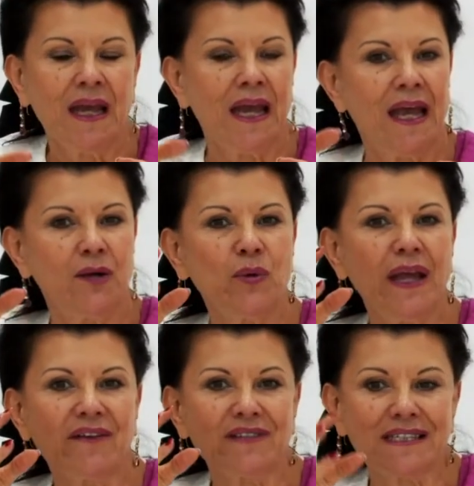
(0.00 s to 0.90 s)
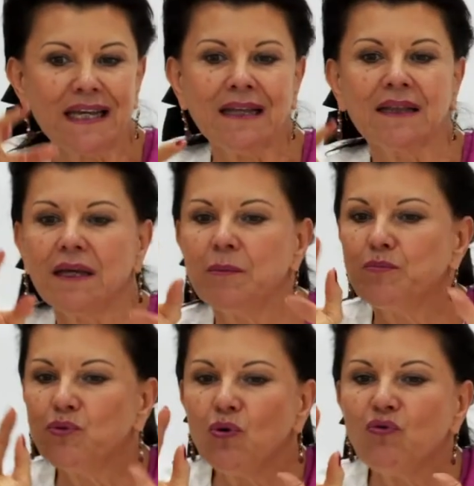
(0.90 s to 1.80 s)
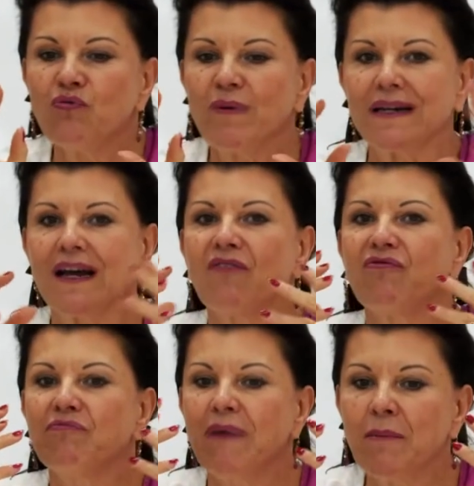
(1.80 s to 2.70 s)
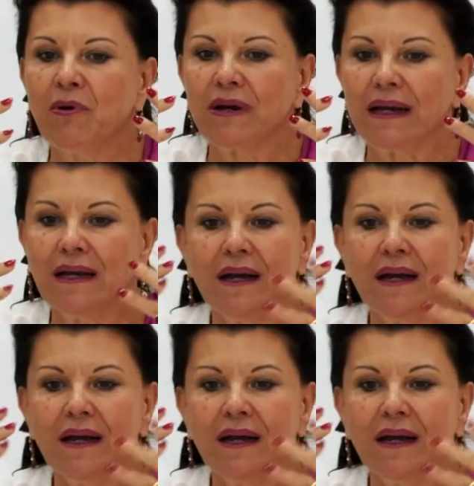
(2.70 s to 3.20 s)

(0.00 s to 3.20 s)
and we have seen the improvement of memory,